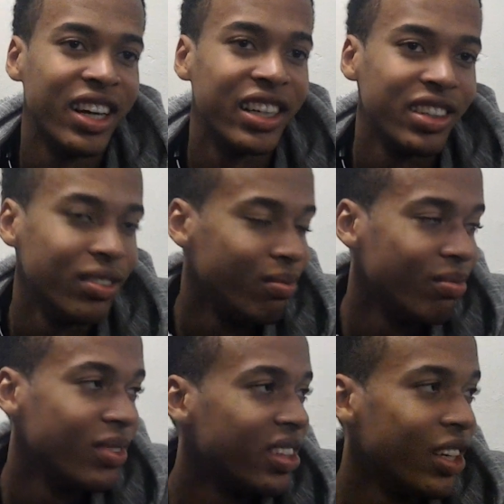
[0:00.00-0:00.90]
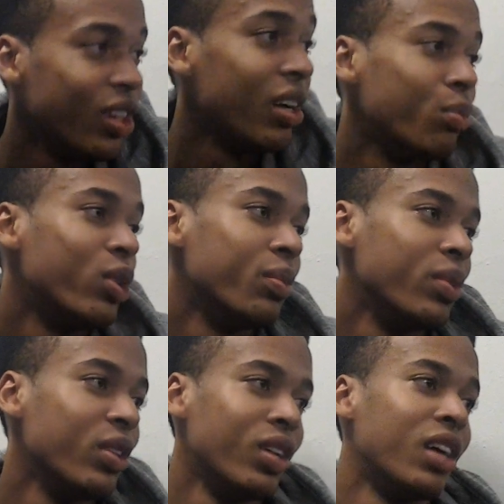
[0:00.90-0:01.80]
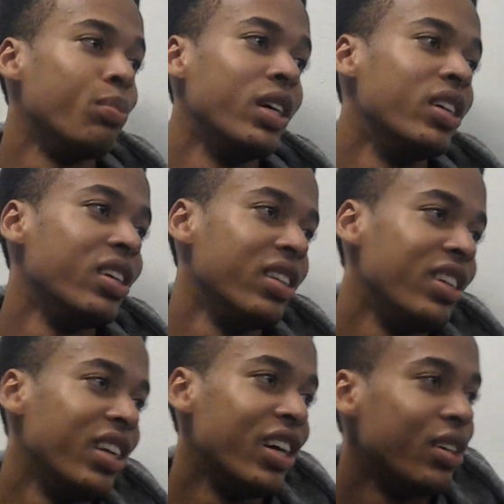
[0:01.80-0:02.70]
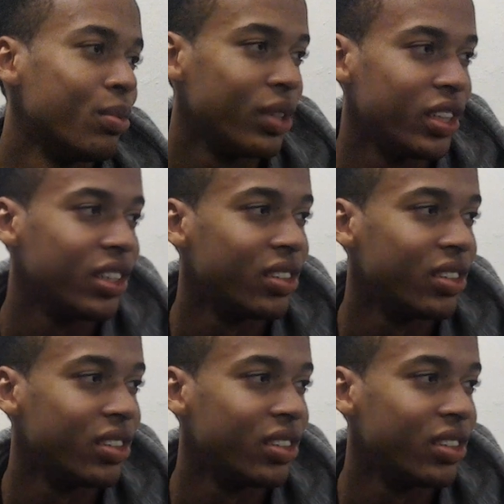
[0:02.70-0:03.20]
I can get a lot better than I am right now.